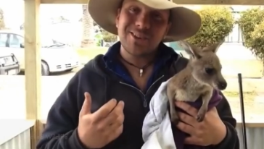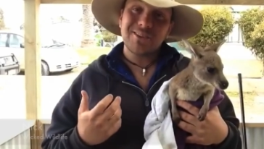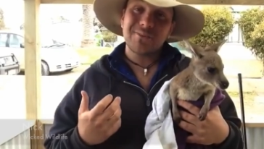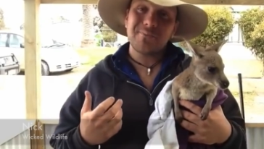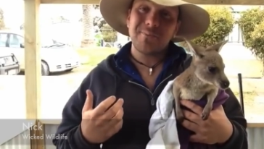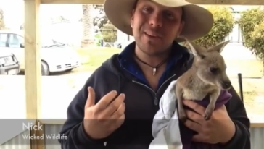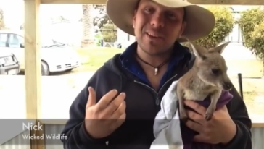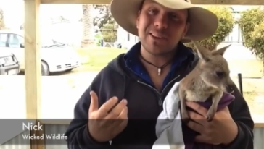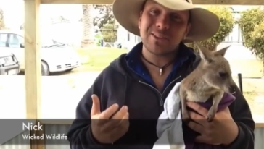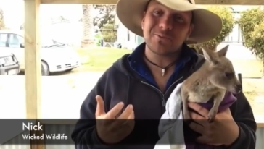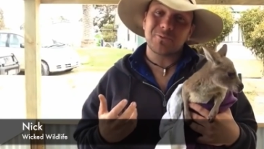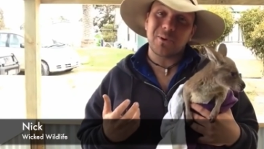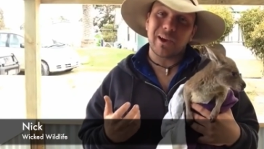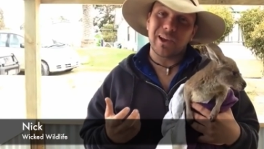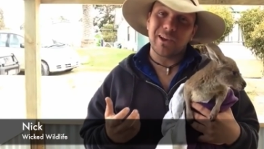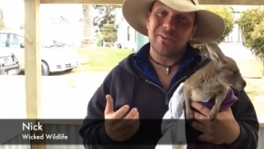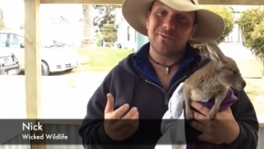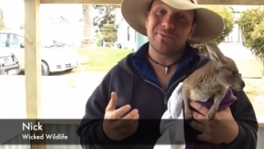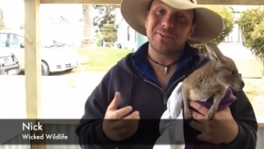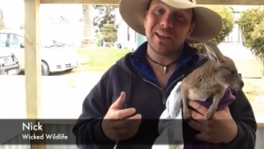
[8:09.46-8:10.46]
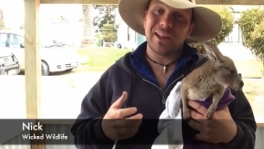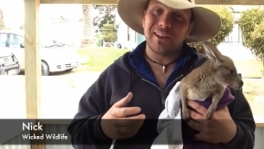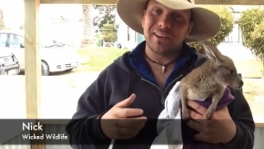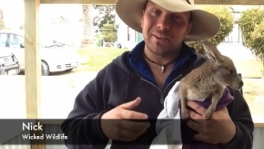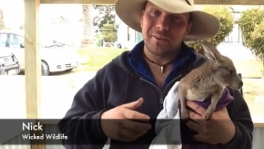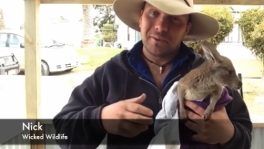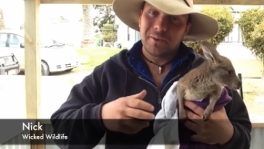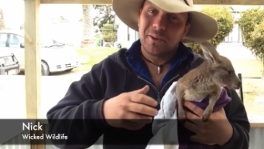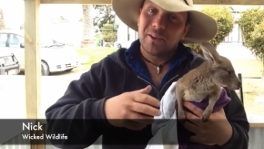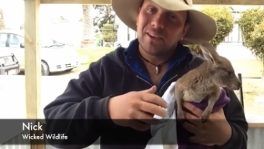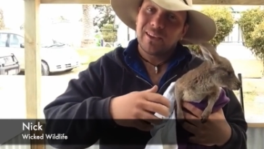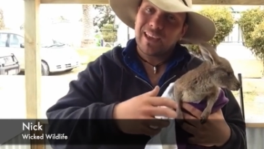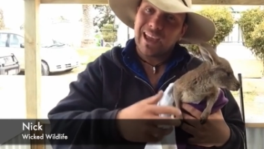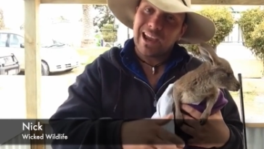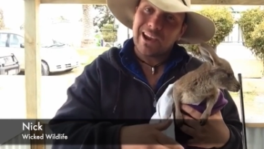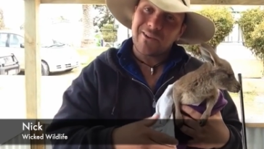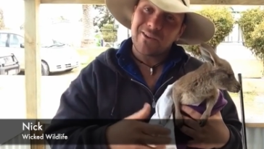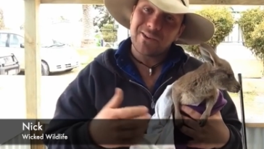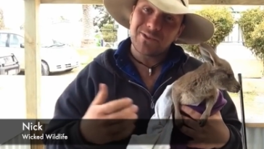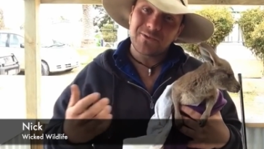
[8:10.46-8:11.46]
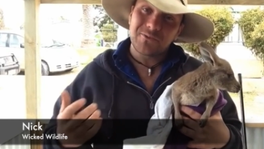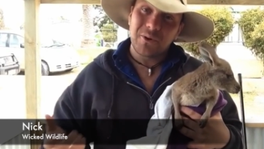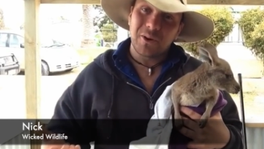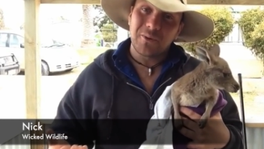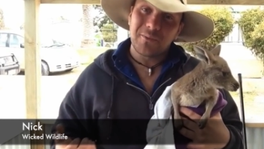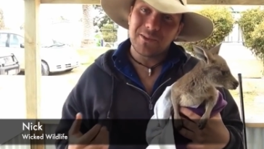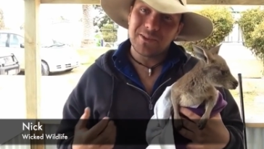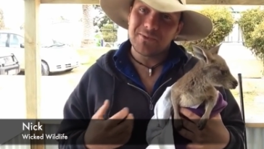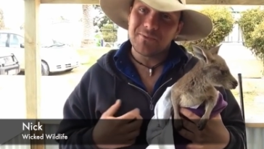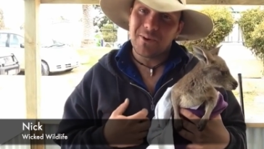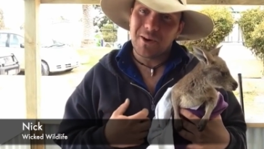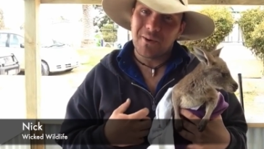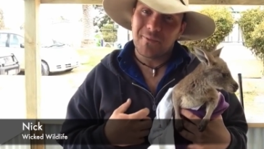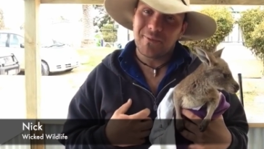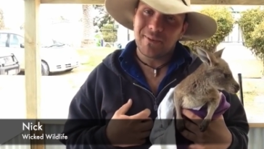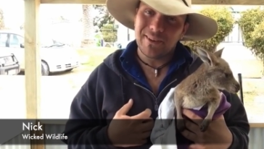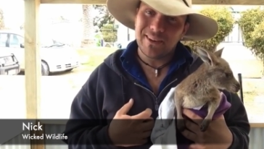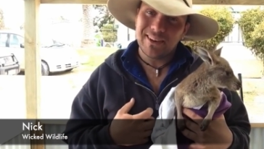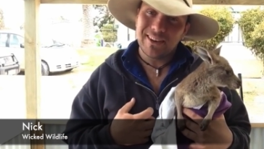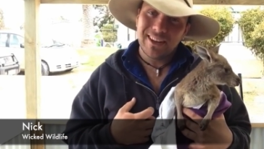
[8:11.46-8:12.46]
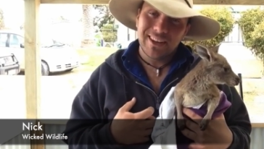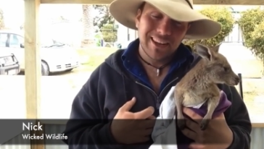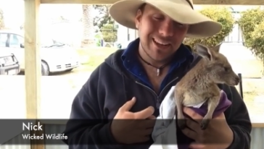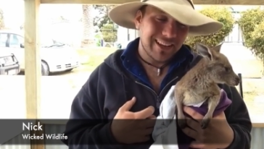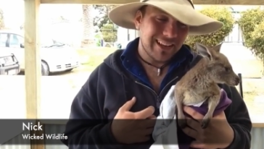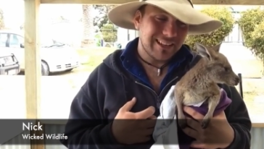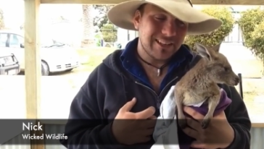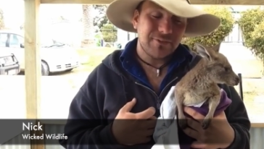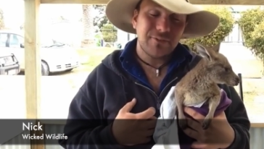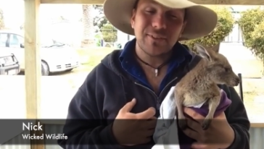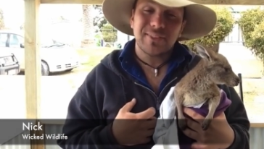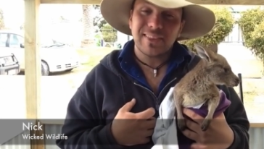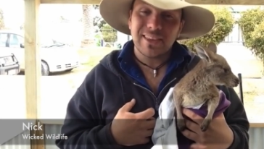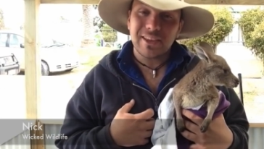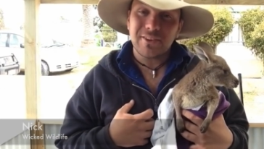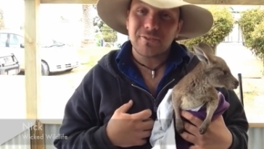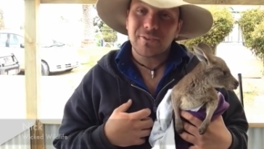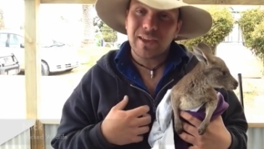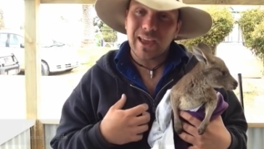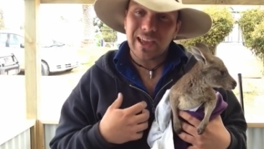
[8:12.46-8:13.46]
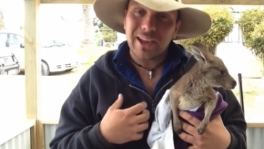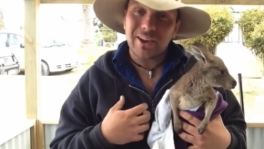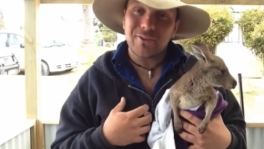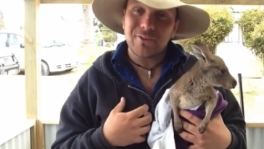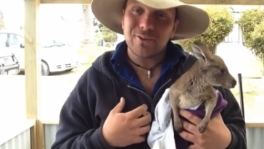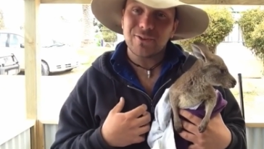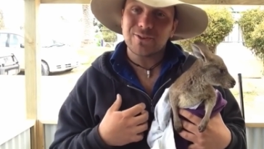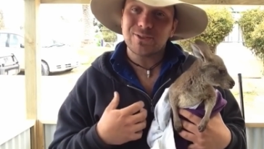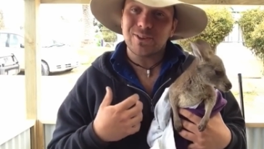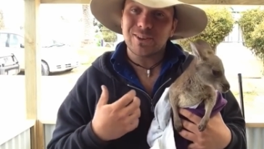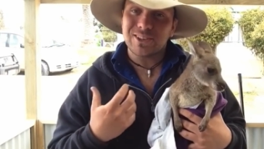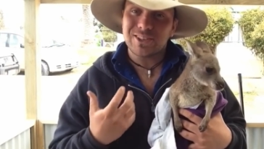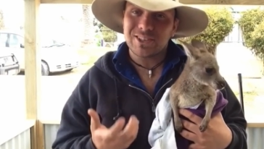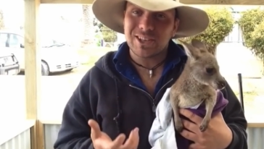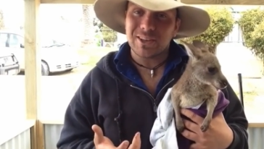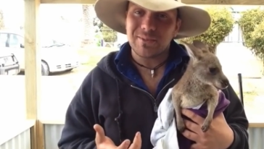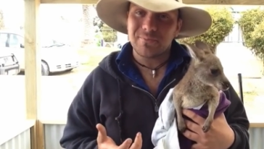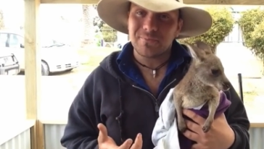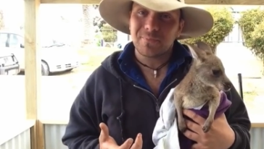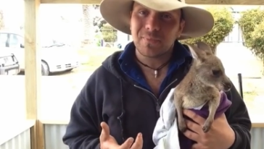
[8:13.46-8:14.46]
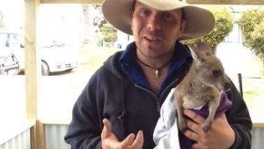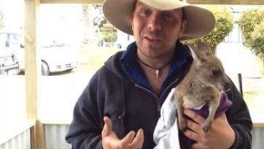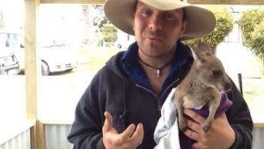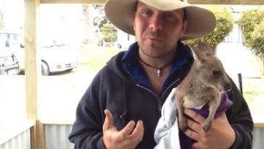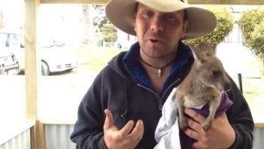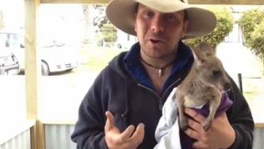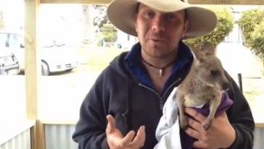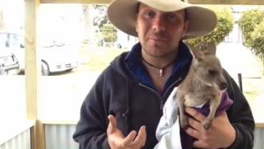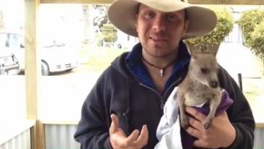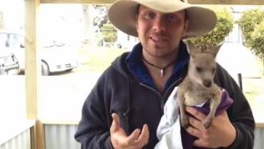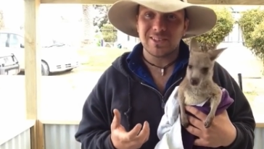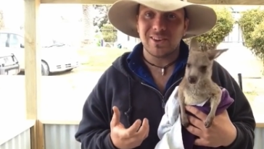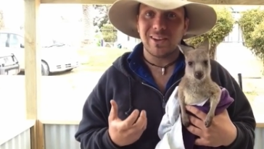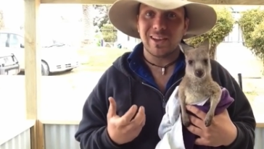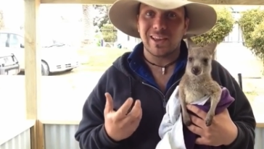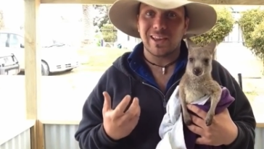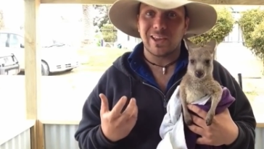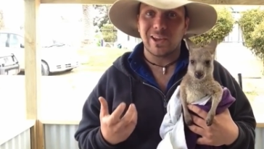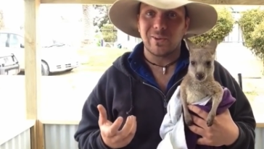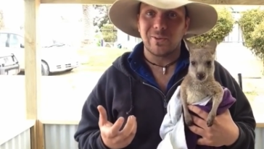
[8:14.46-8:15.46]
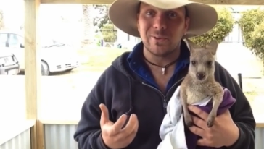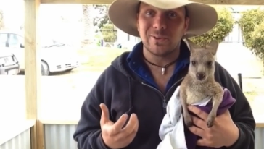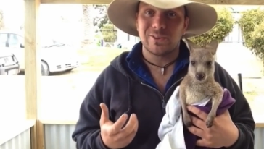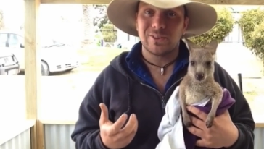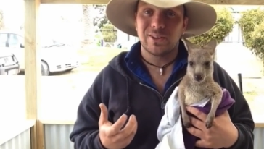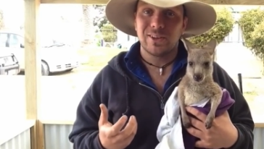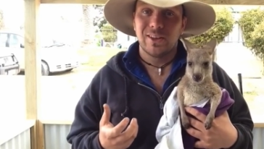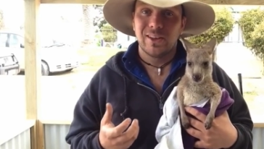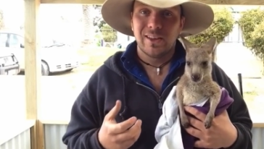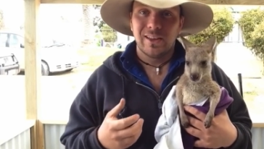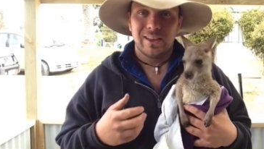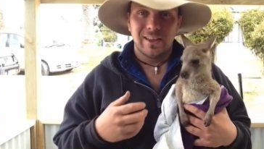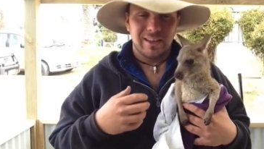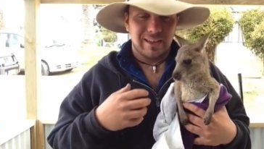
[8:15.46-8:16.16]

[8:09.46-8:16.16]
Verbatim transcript: So the biggest way of telling kangaroos from wallabies, in my opinion, is if you think of kangaroos like sheep and wallabies like goats.